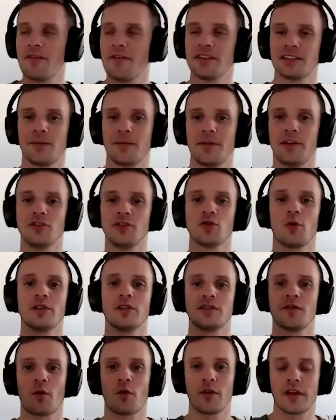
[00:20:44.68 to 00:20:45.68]
having somebody who's
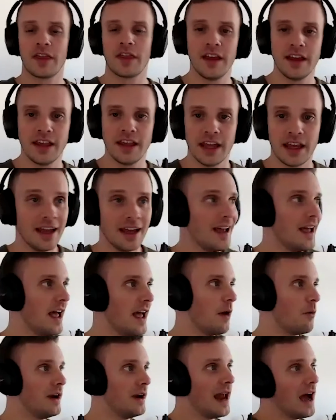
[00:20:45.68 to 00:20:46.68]
always forward thinking.
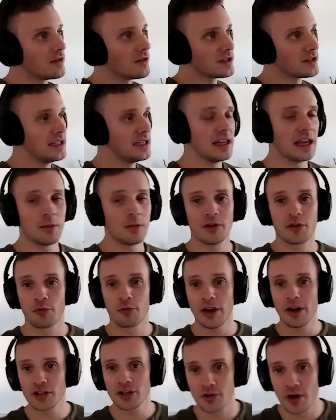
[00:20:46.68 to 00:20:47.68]
And we now see like with
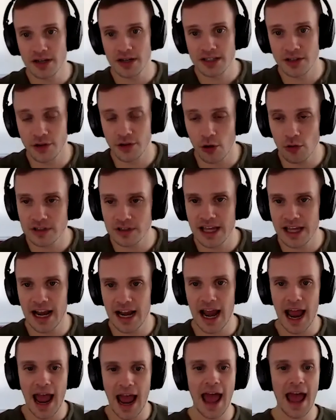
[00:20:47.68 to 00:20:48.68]
restaurants, those
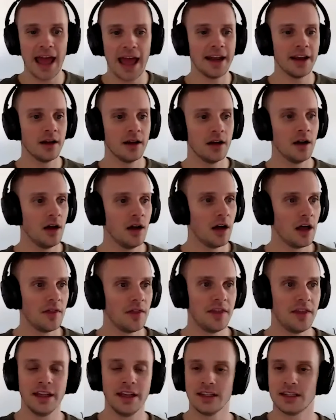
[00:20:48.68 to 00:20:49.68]
that had
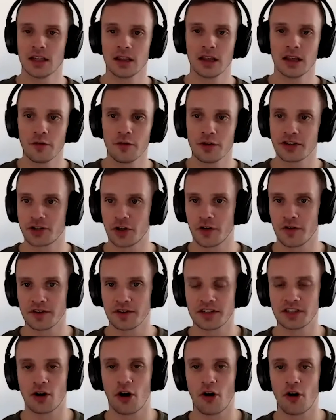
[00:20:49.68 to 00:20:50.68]
these delivery
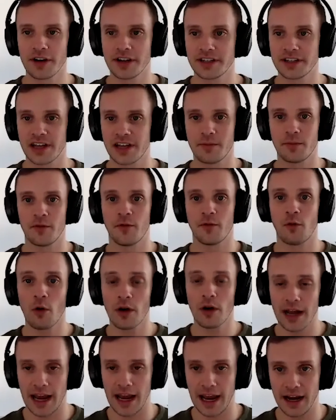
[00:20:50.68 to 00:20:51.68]
services already set up
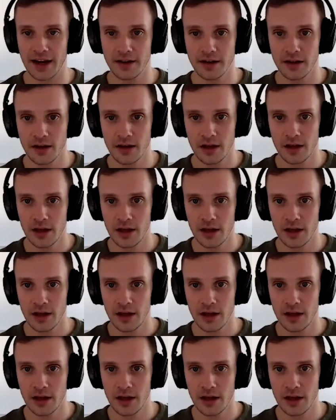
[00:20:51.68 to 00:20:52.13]
beforehand,